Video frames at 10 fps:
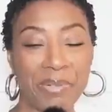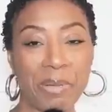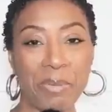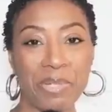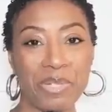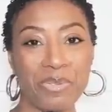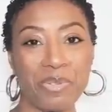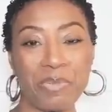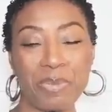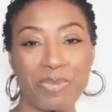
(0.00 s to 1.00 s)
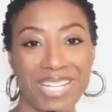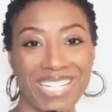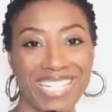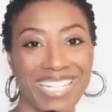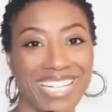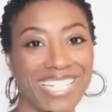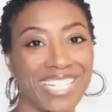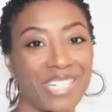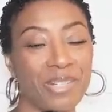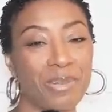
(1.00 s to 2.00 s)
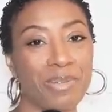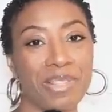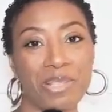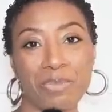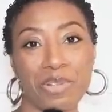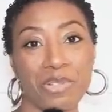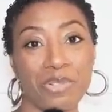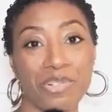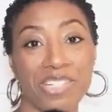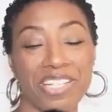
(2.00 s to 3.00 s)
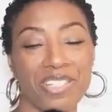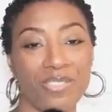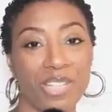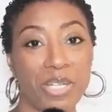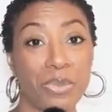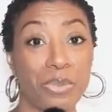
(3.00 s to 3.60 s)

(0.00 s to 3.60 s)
I'm coming to you from the bed today to tell you about the sponsor of today's video,